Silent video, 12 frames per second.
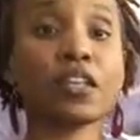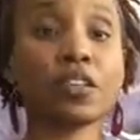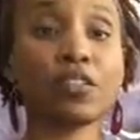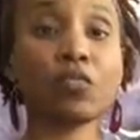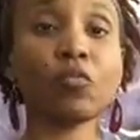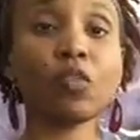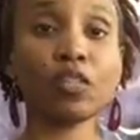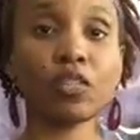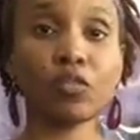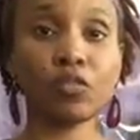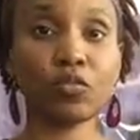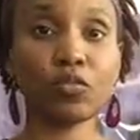then you want
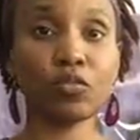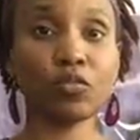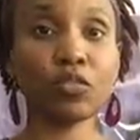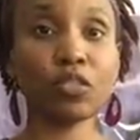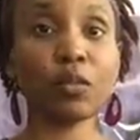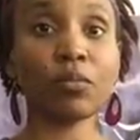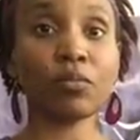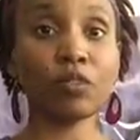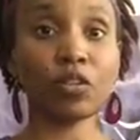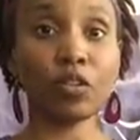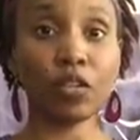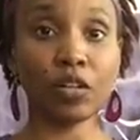to double
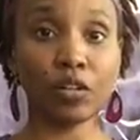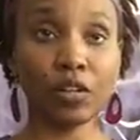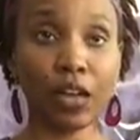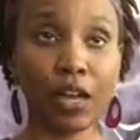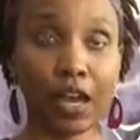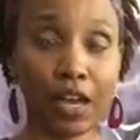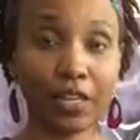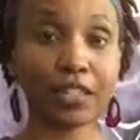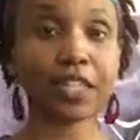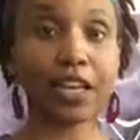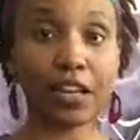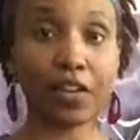your
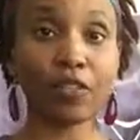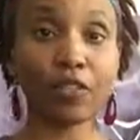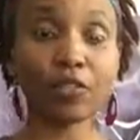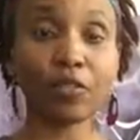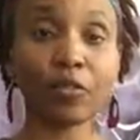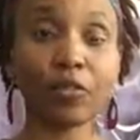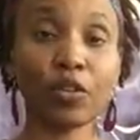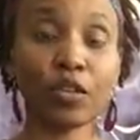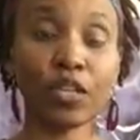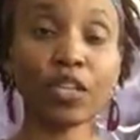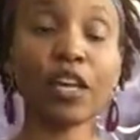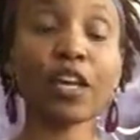exhale. So if you're
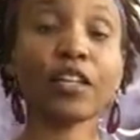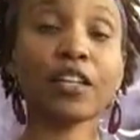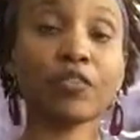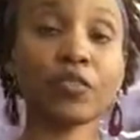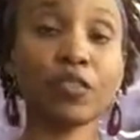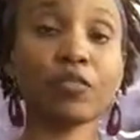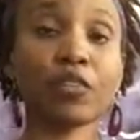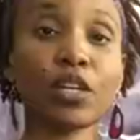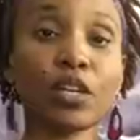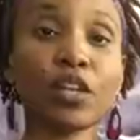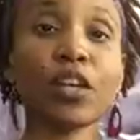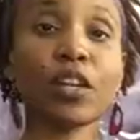inhaling for
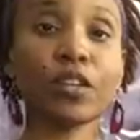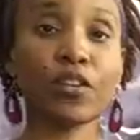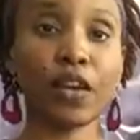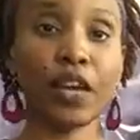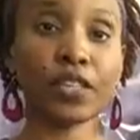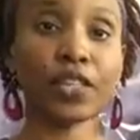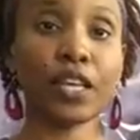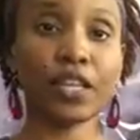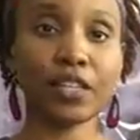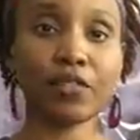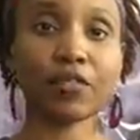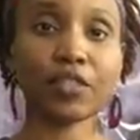3, you're
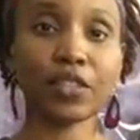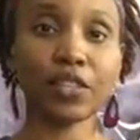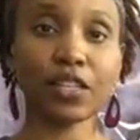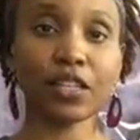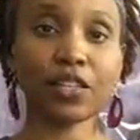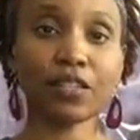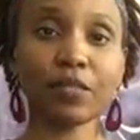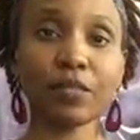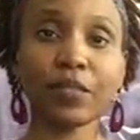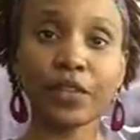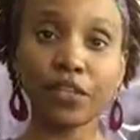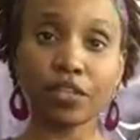exhaling for 6.
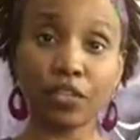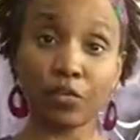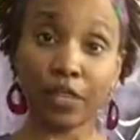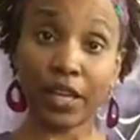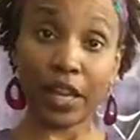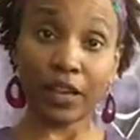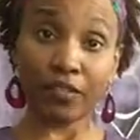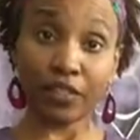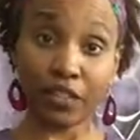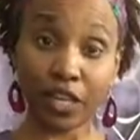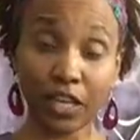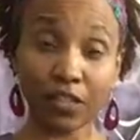So we have
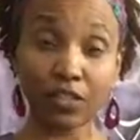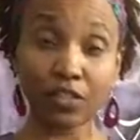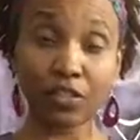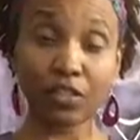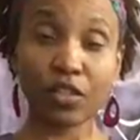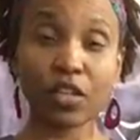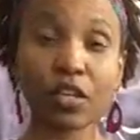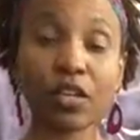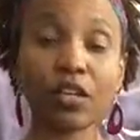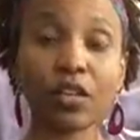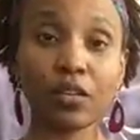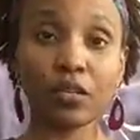touch,
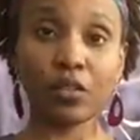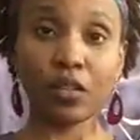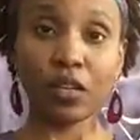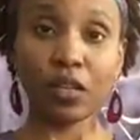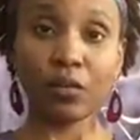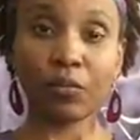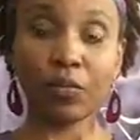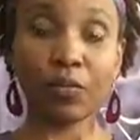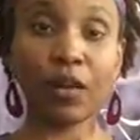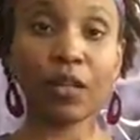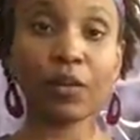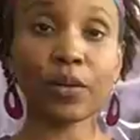we're
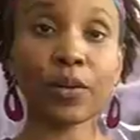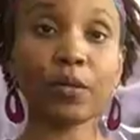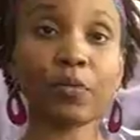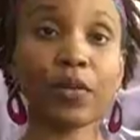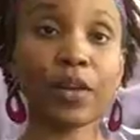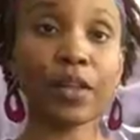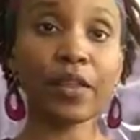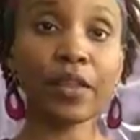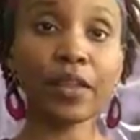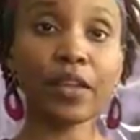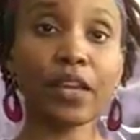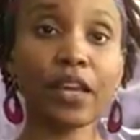following our breath,
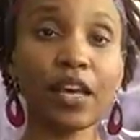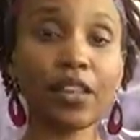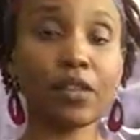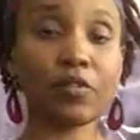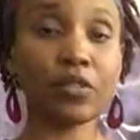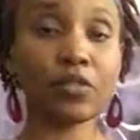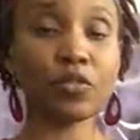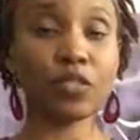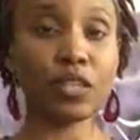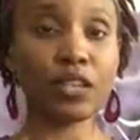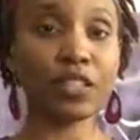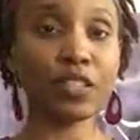and then we're
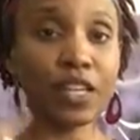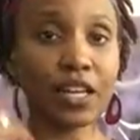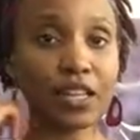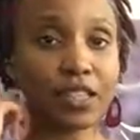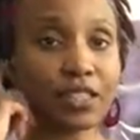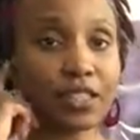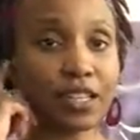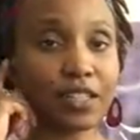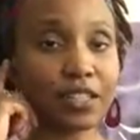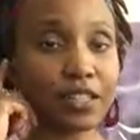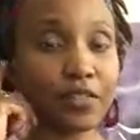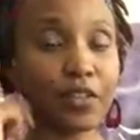using our second
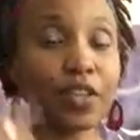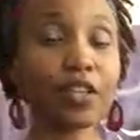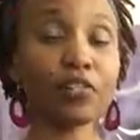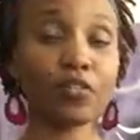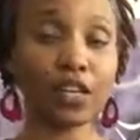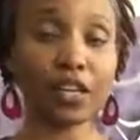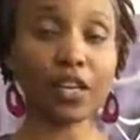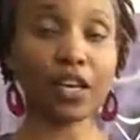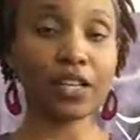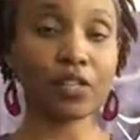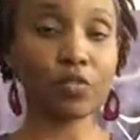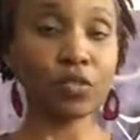sense of hearing
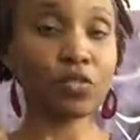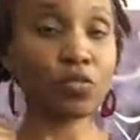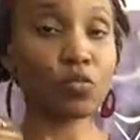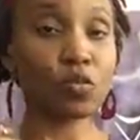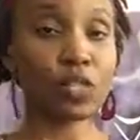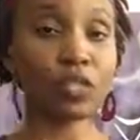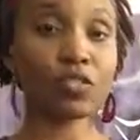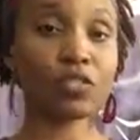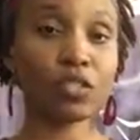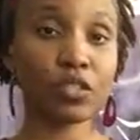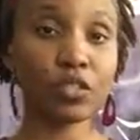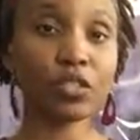as we tune
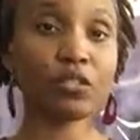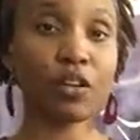into